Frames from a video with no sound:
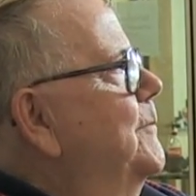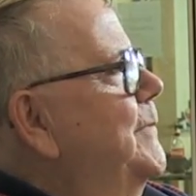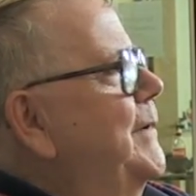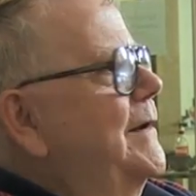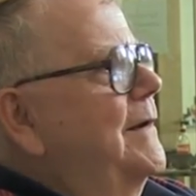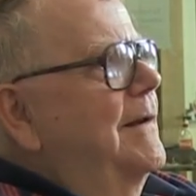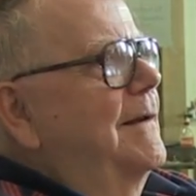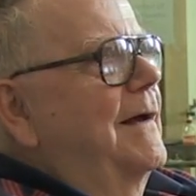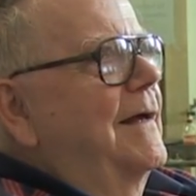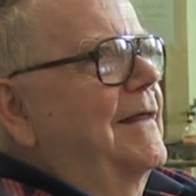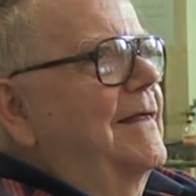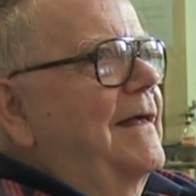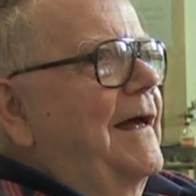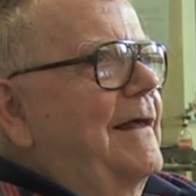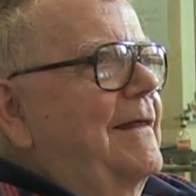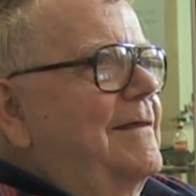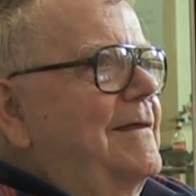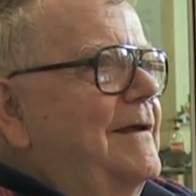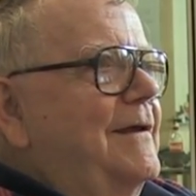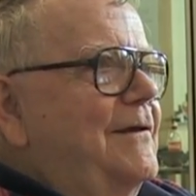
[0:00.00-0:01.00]
But
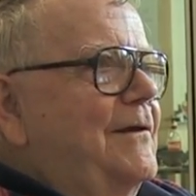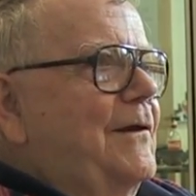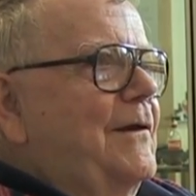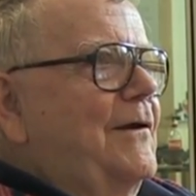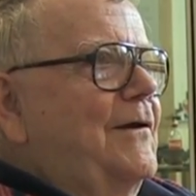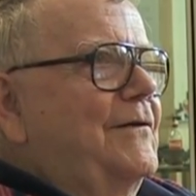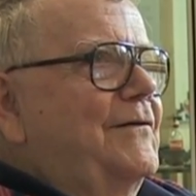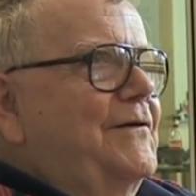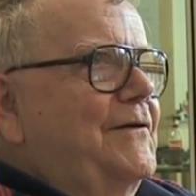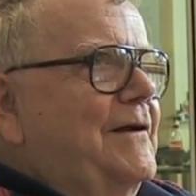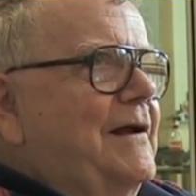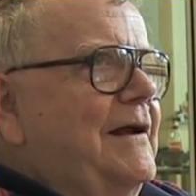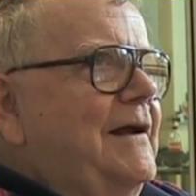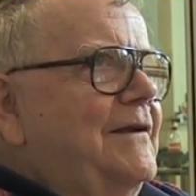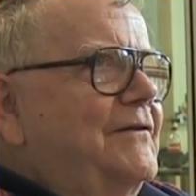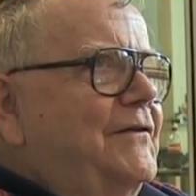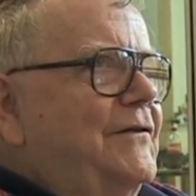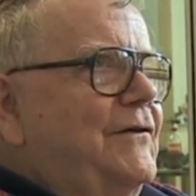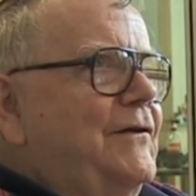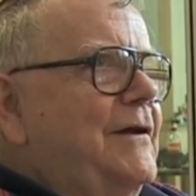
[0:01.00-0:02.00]
I think you lost your
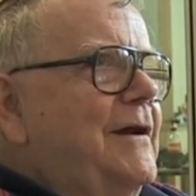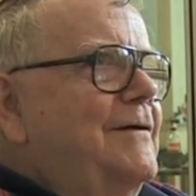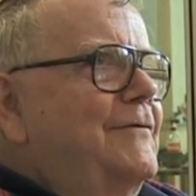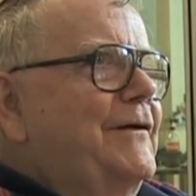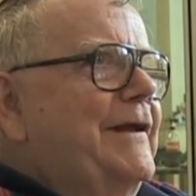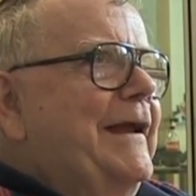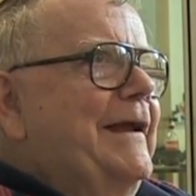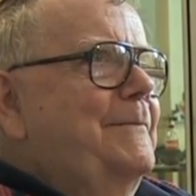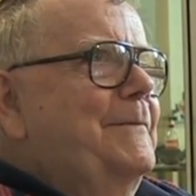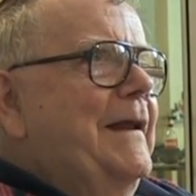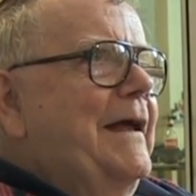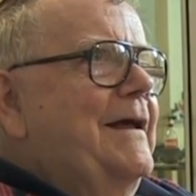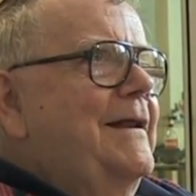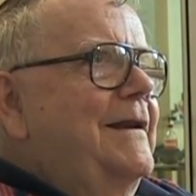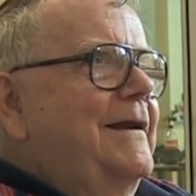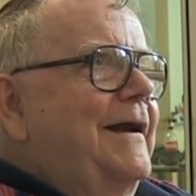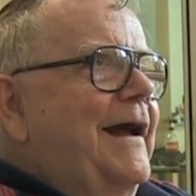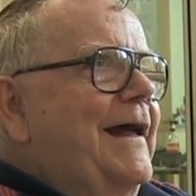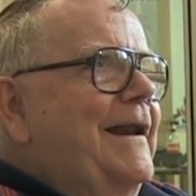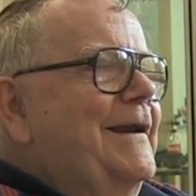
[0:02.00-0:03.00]
guts and you never came down there.